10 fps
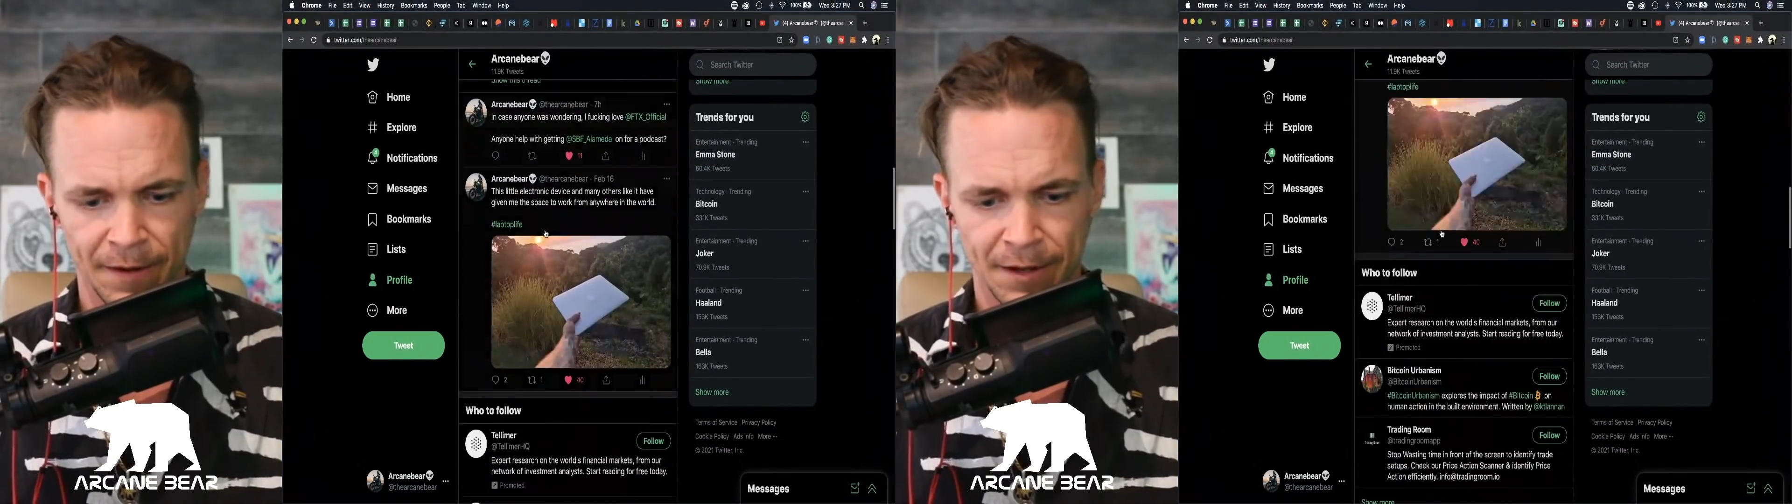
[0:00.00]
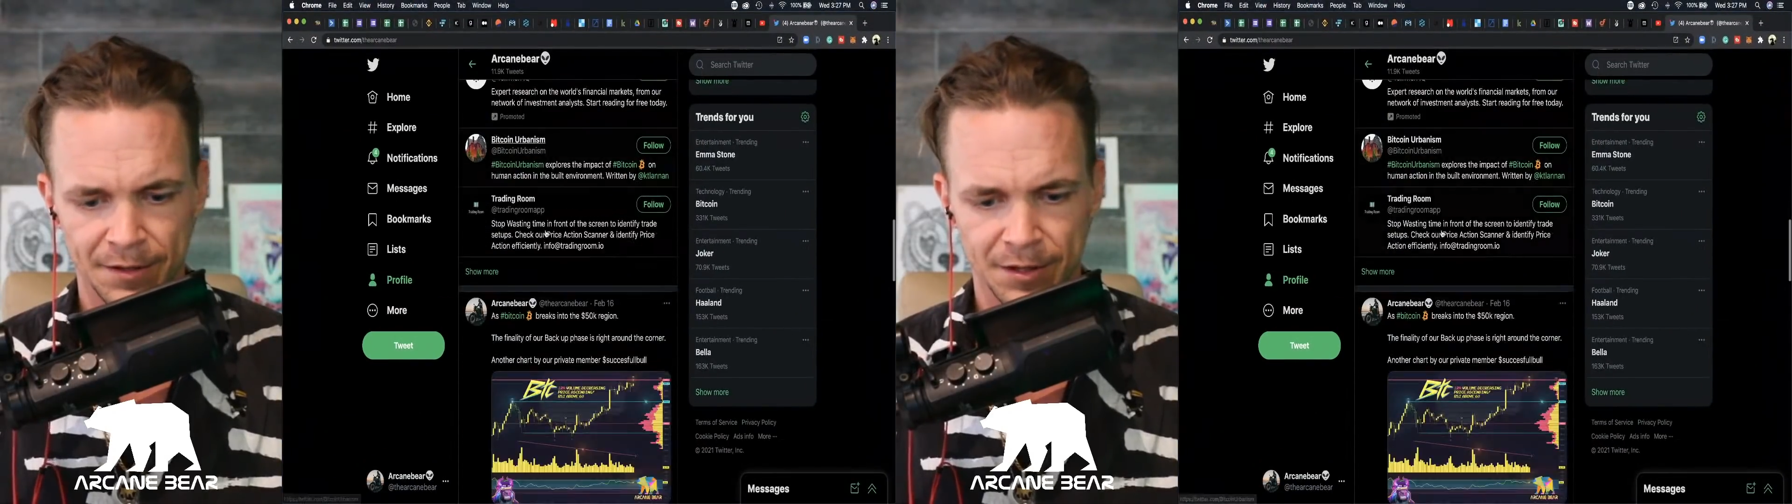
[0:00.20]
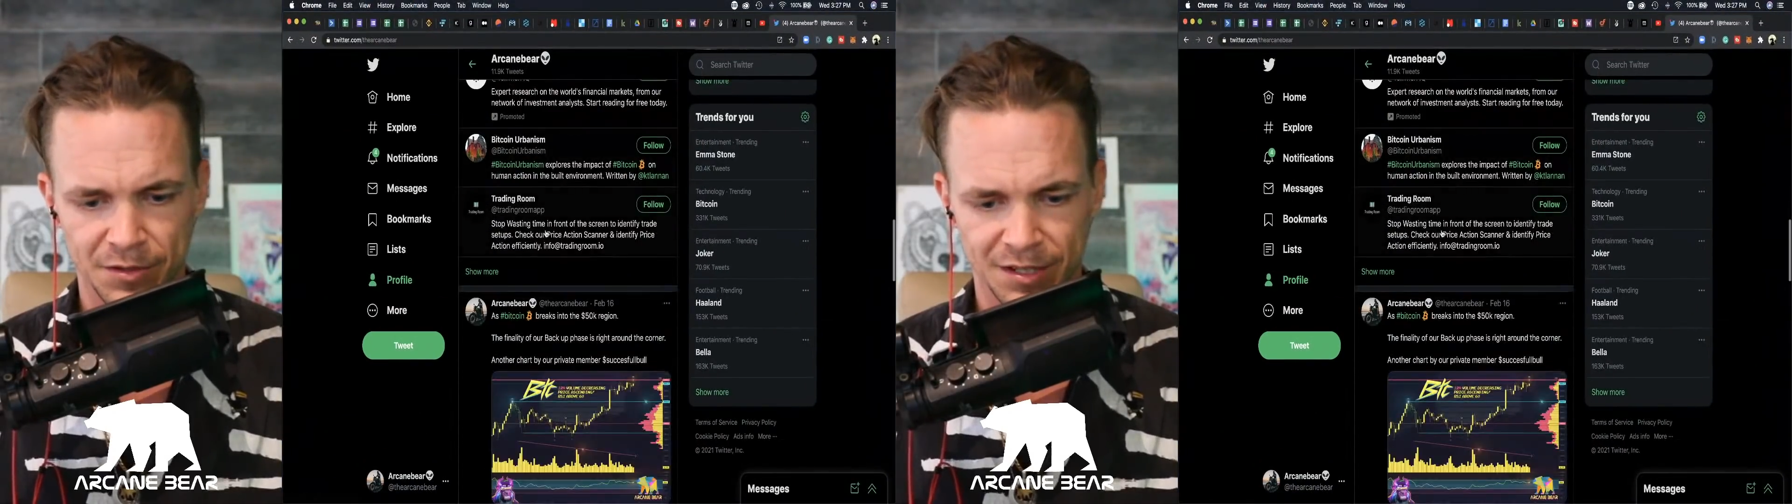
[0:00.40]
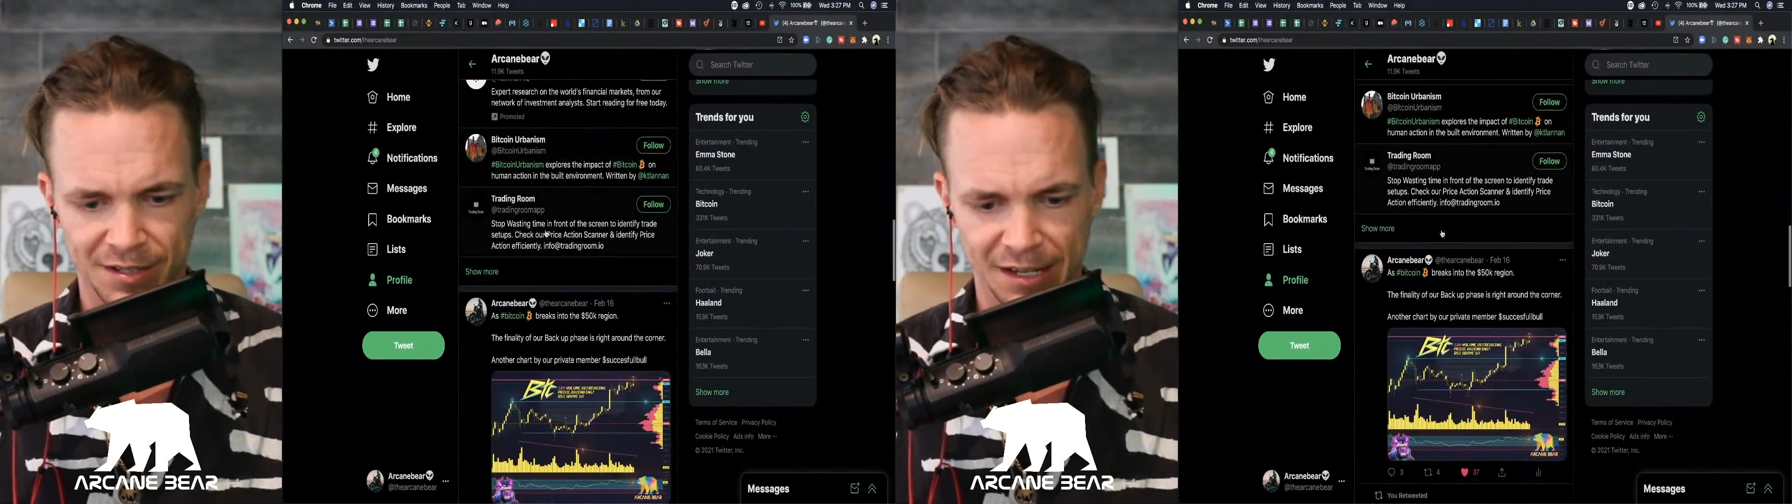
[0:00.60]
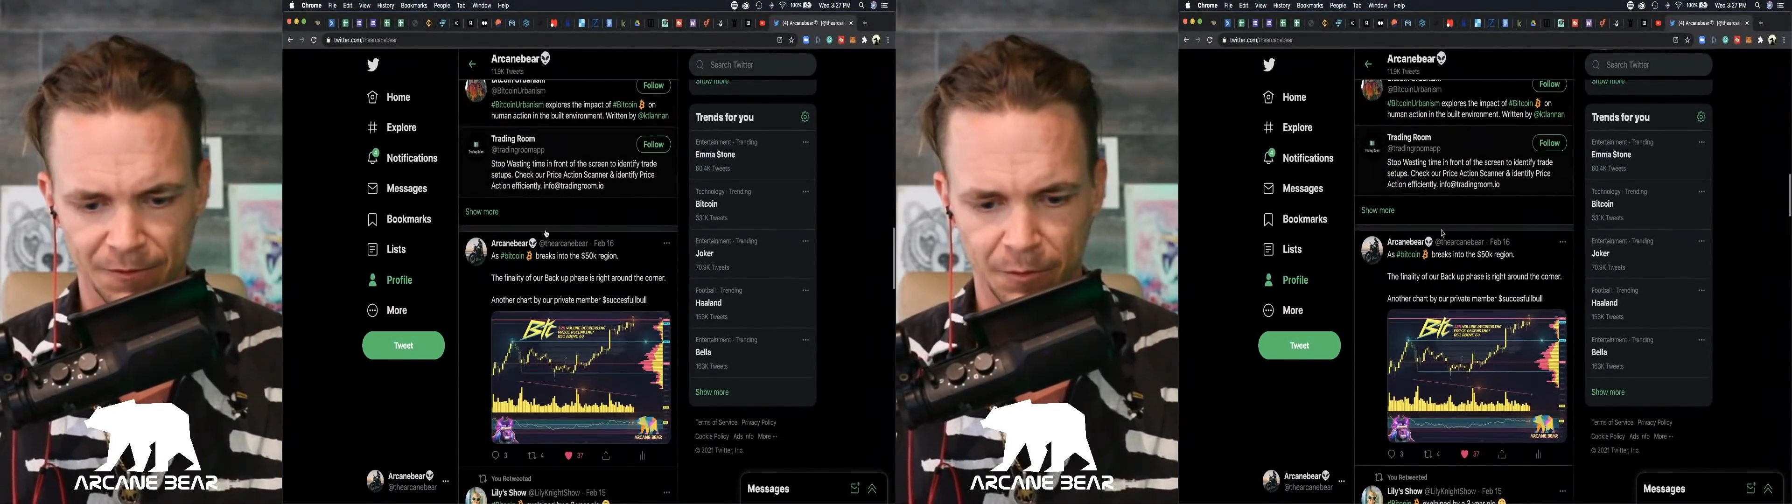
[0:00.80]
So
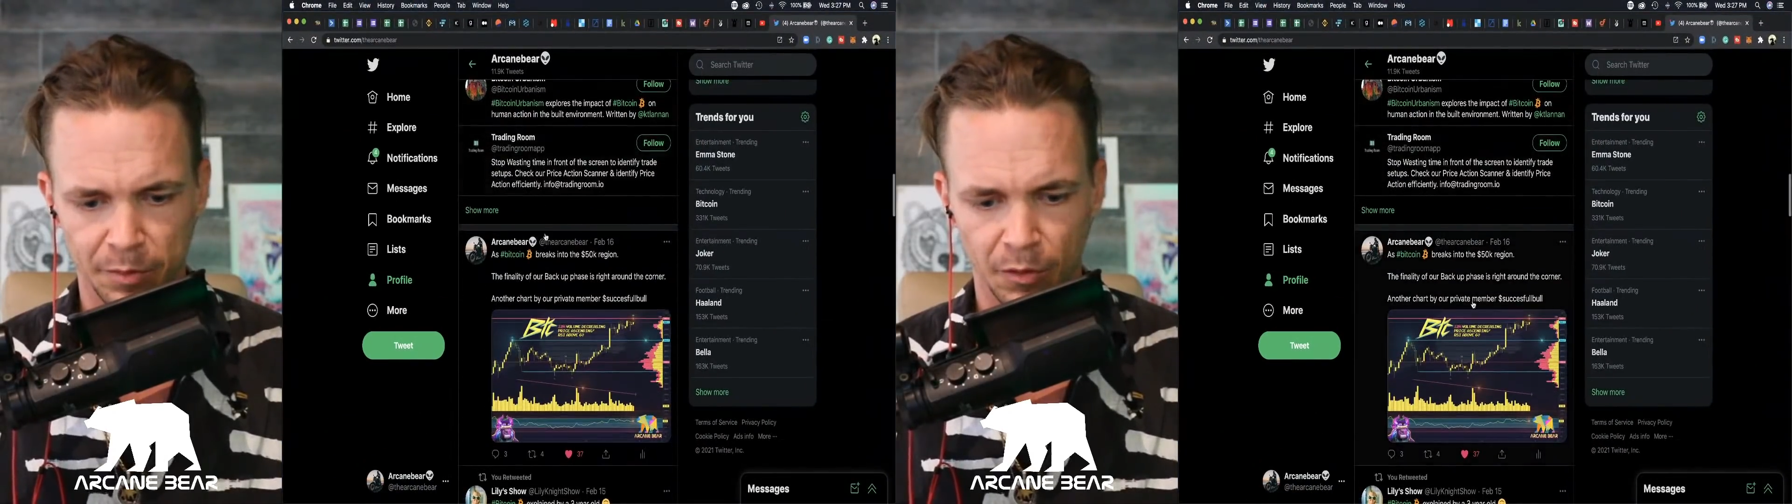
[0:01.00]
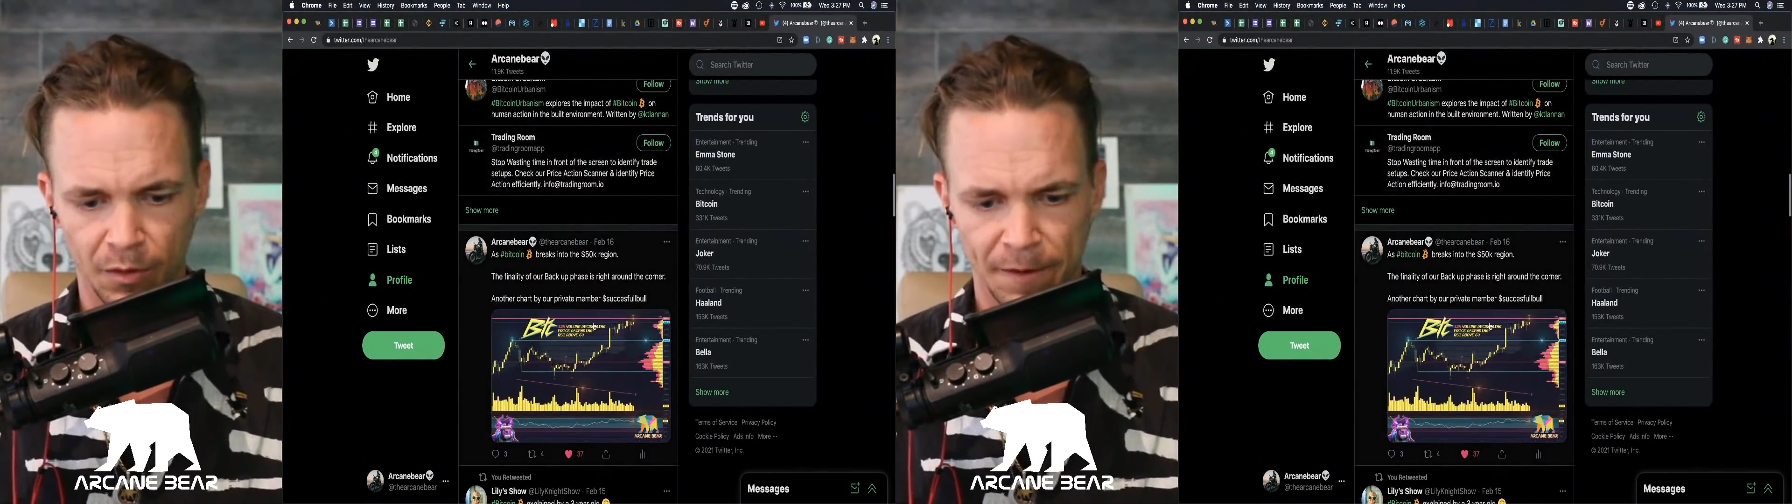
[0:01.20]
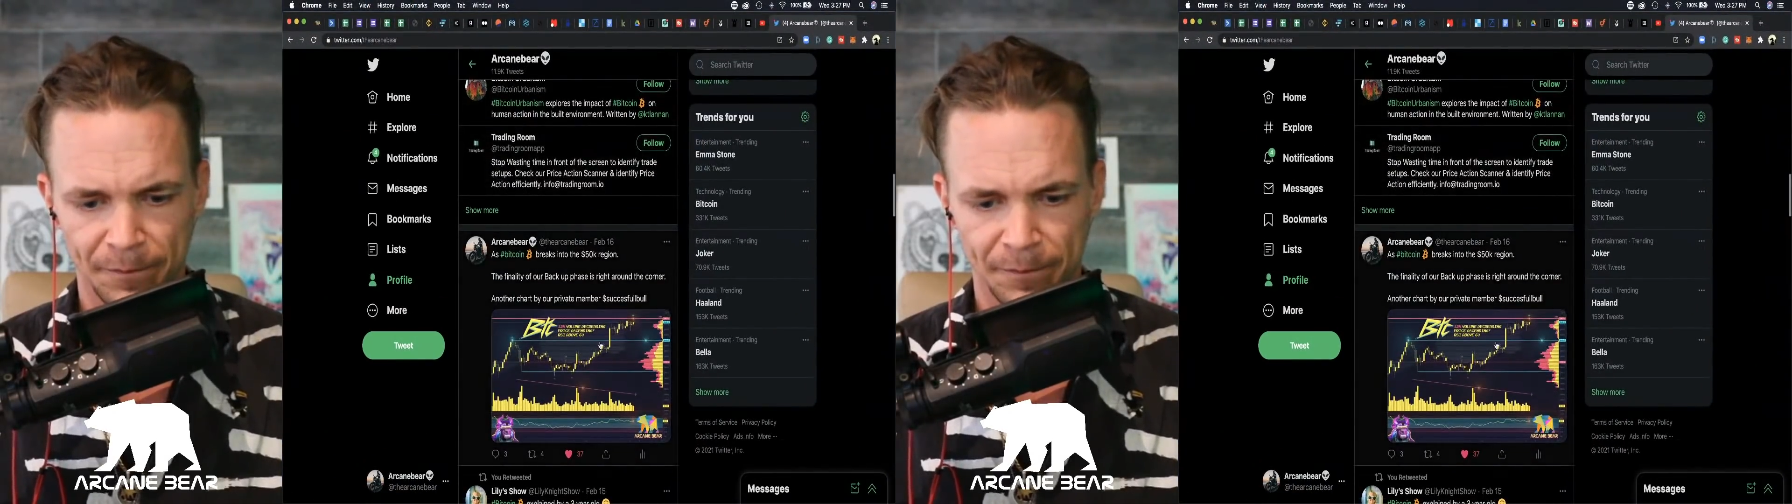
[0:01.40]
successful bull